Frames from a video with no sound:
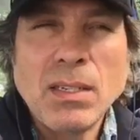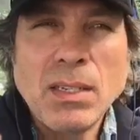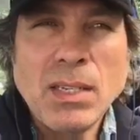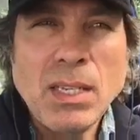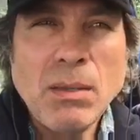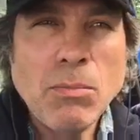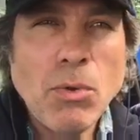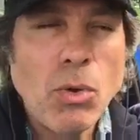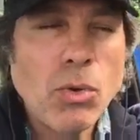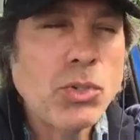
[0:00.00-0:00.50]

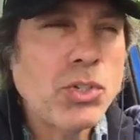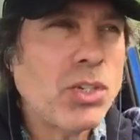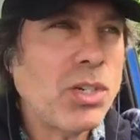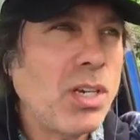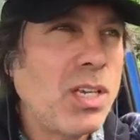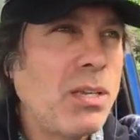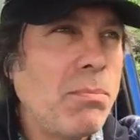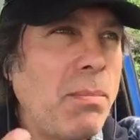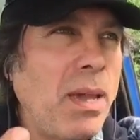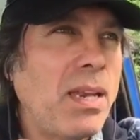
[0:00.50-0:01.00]

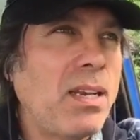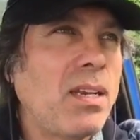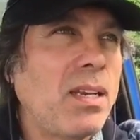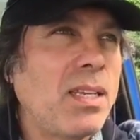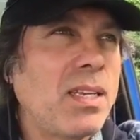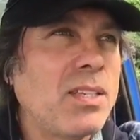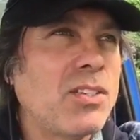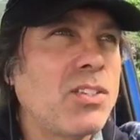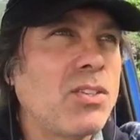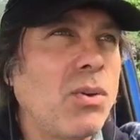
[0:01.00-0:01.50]
emotionally,
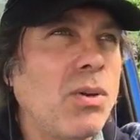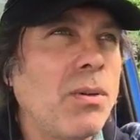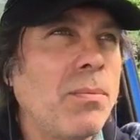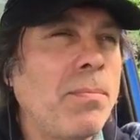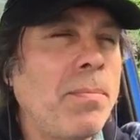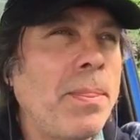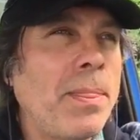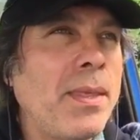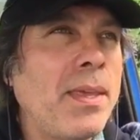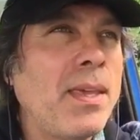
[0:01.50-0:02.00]
mentally, and so on,
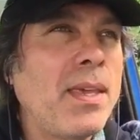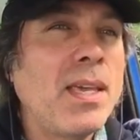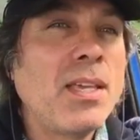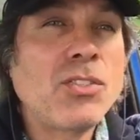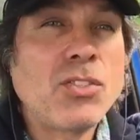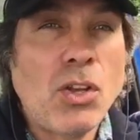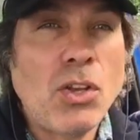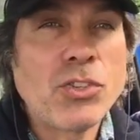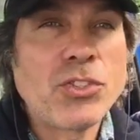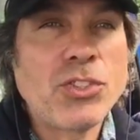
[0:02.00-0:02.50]

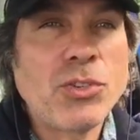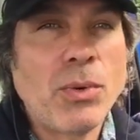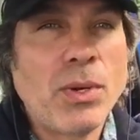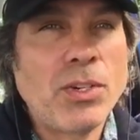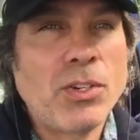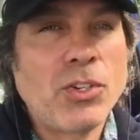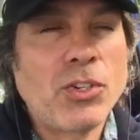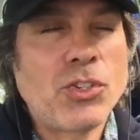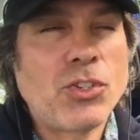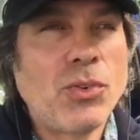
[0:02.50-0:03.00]
is also
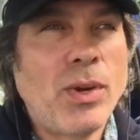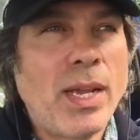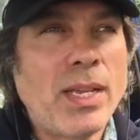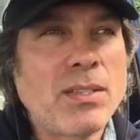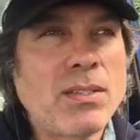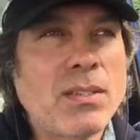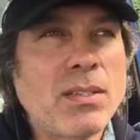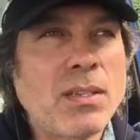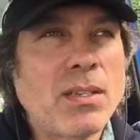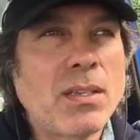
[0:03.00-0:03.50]
under
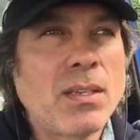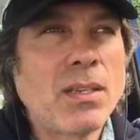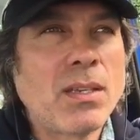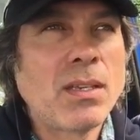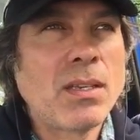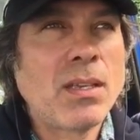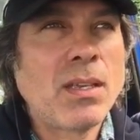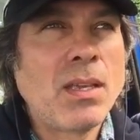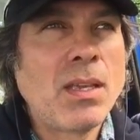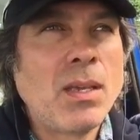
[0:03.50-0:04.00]
stress,
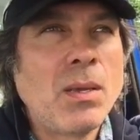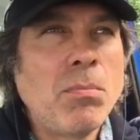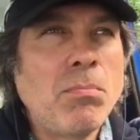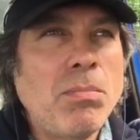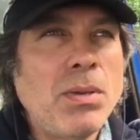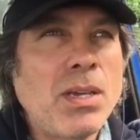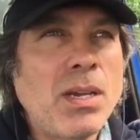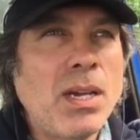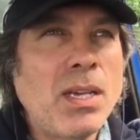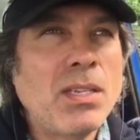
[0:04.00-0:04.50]

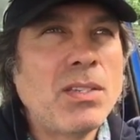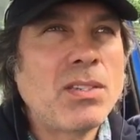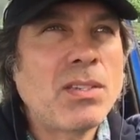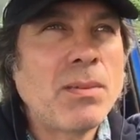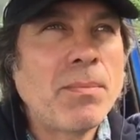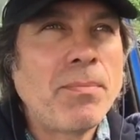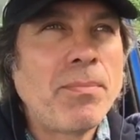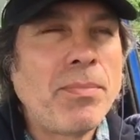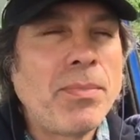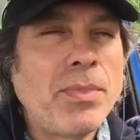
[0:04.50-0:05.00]

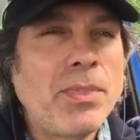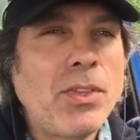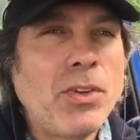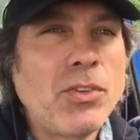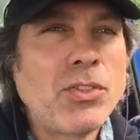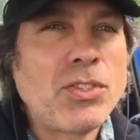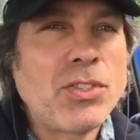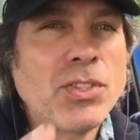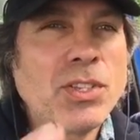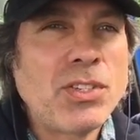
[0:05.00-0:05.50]
because
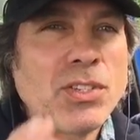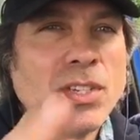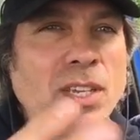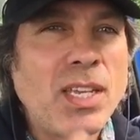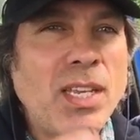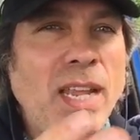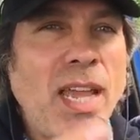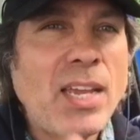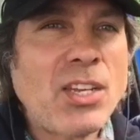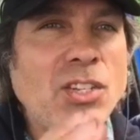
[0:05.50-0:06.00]
there's this
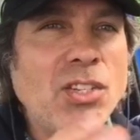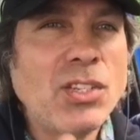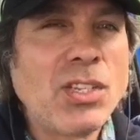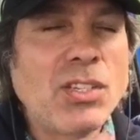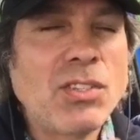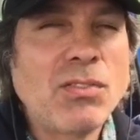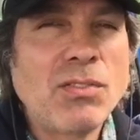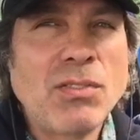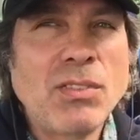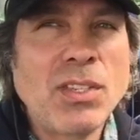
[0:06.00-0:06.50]
connection,
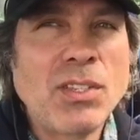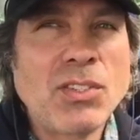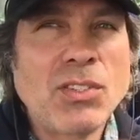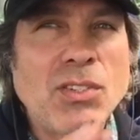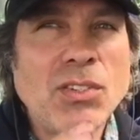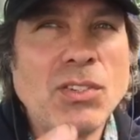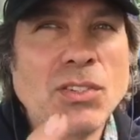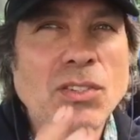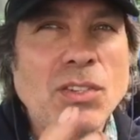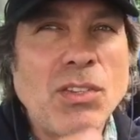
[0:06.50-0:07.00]

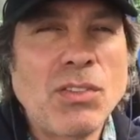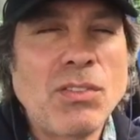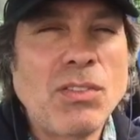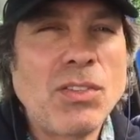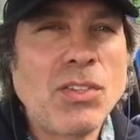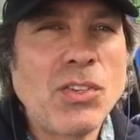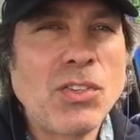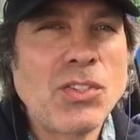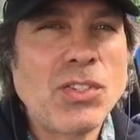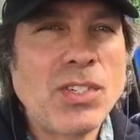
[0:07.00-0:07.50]

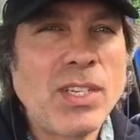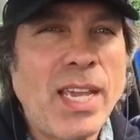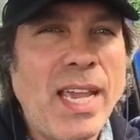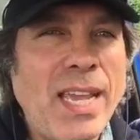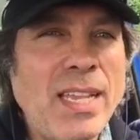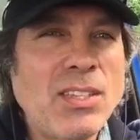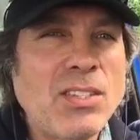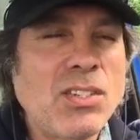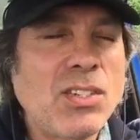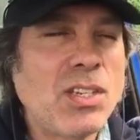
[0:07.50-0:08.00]
there's
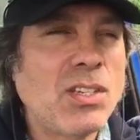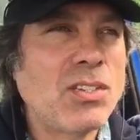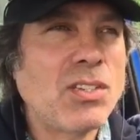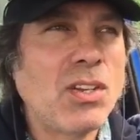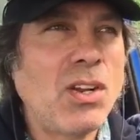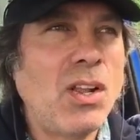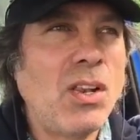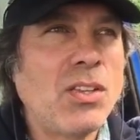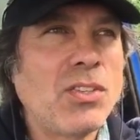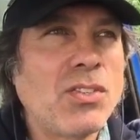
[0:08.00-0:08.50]
tenseness
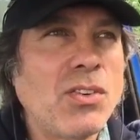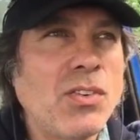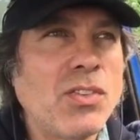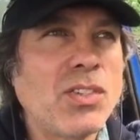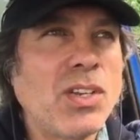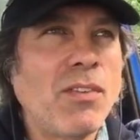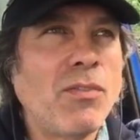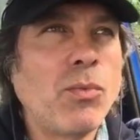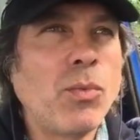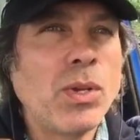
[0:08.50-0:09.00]
and all this sort of
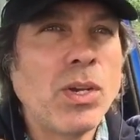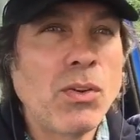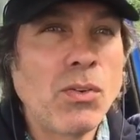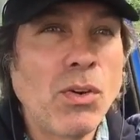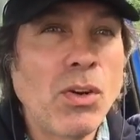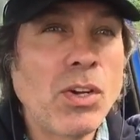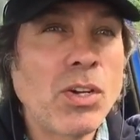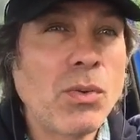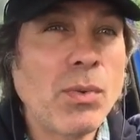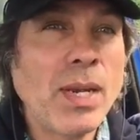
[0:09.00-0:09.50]
stuff. We can
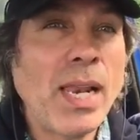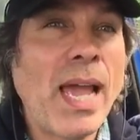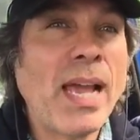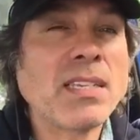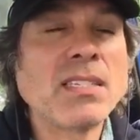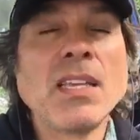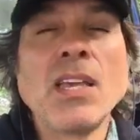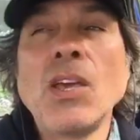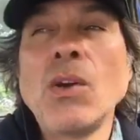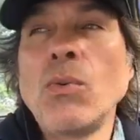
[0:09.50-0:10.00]
learn to
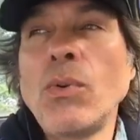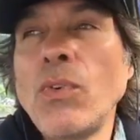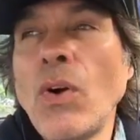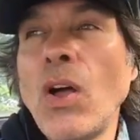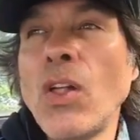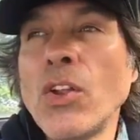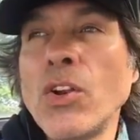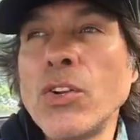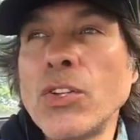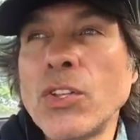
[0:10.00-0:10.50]
relax. We've
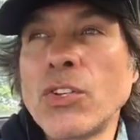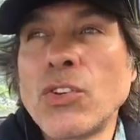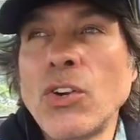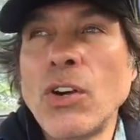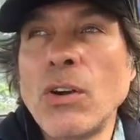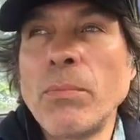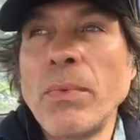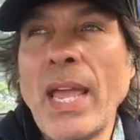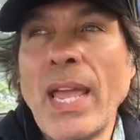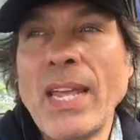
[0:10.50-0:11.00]
all heard the
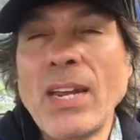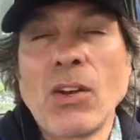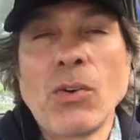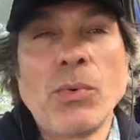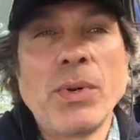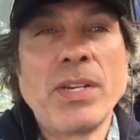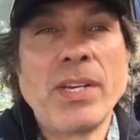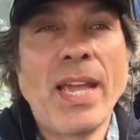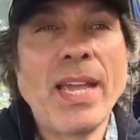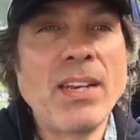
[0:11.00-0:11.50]
term anal
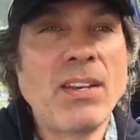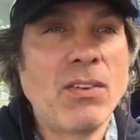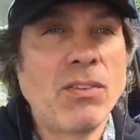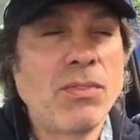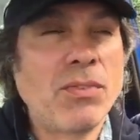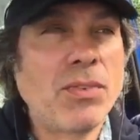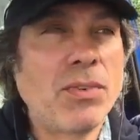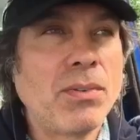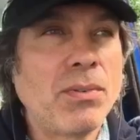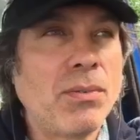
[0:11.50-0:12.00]

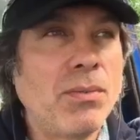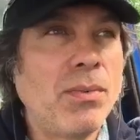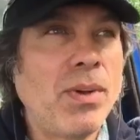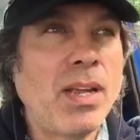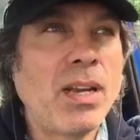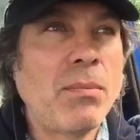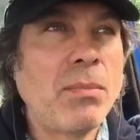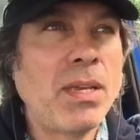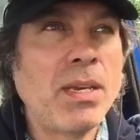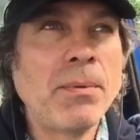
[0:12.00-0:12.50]
retentive,
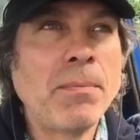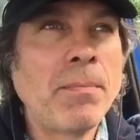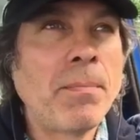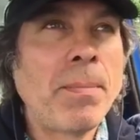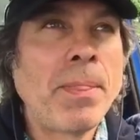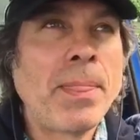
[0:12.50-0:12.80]
right? I mean,